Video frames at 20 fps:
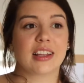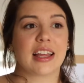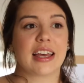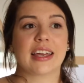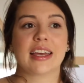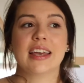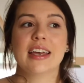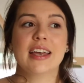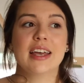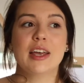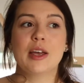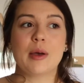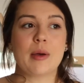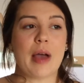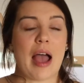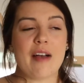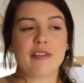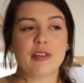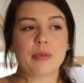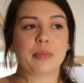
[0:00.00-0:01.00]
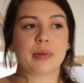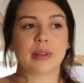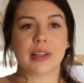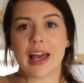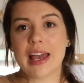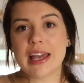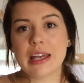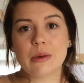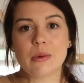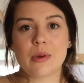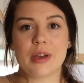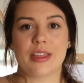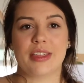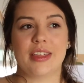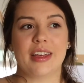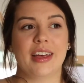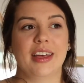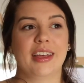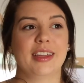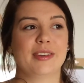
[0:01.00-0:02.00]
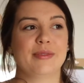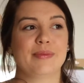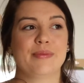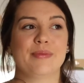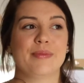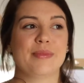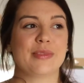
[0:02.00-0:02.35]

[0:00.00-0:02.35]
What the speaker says: like have a play with it.